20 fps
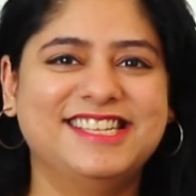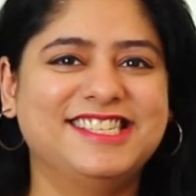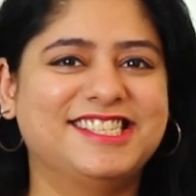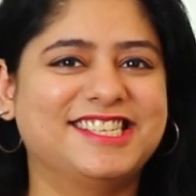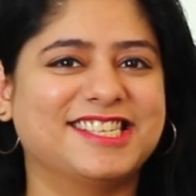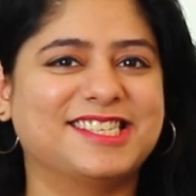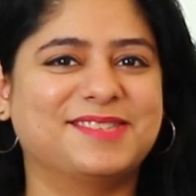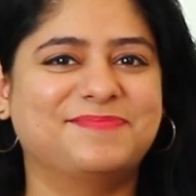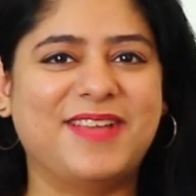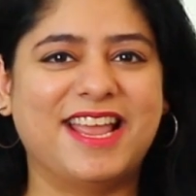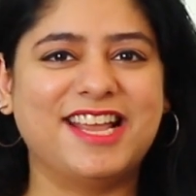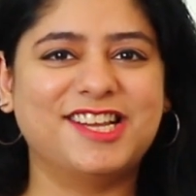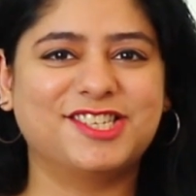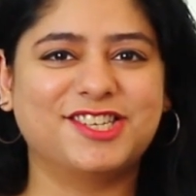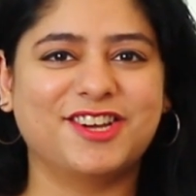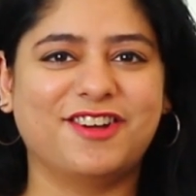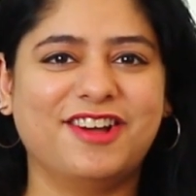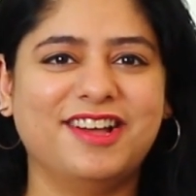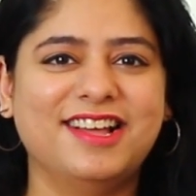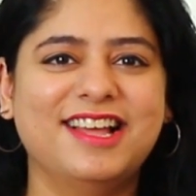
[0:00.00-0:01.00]
Just make
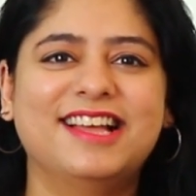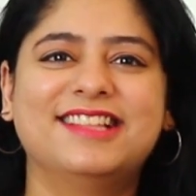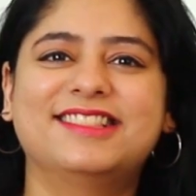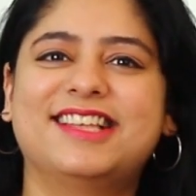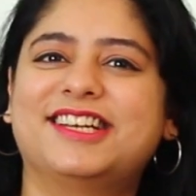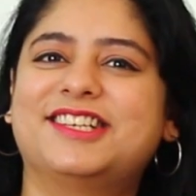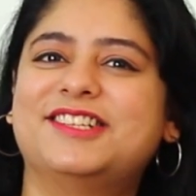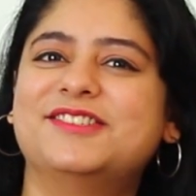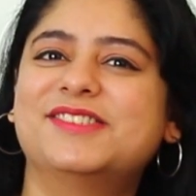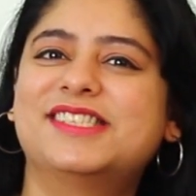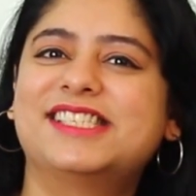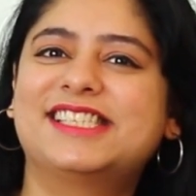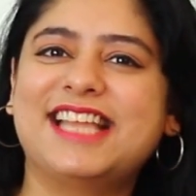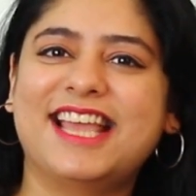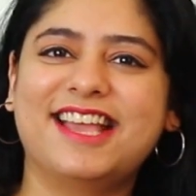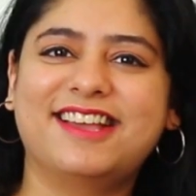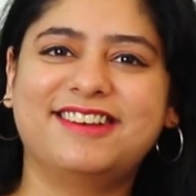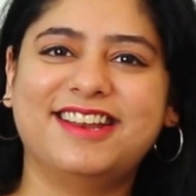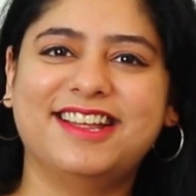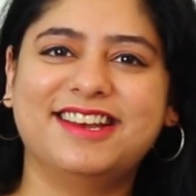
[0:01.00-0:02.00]
sure that you
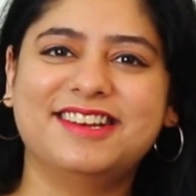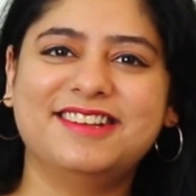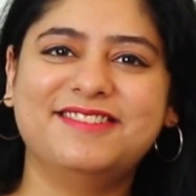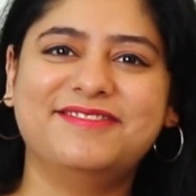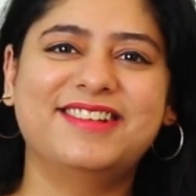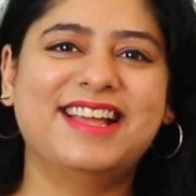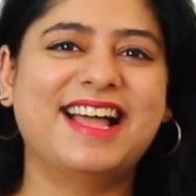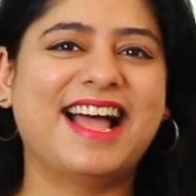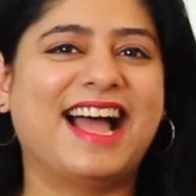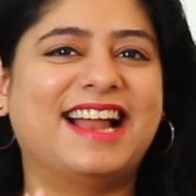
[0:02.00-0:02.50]
stay creative